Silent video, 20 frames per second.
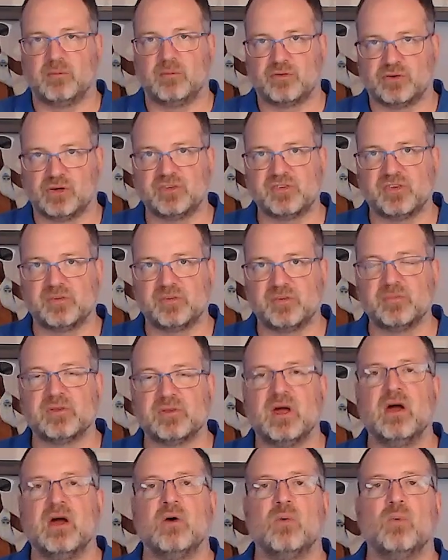source systems,
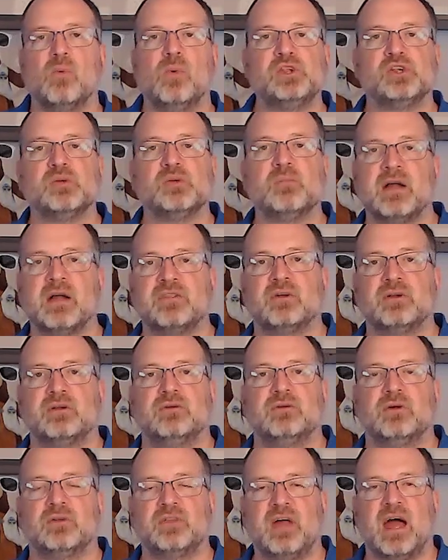which you might
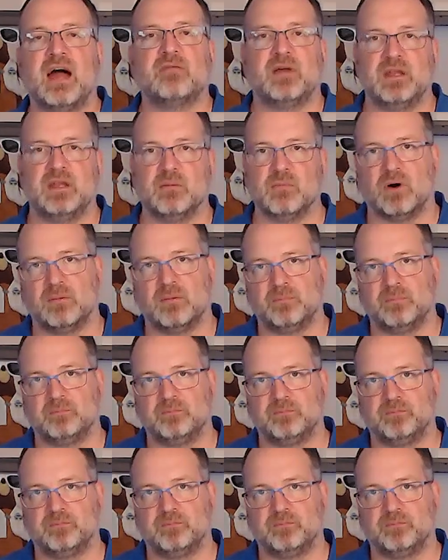not have anymore.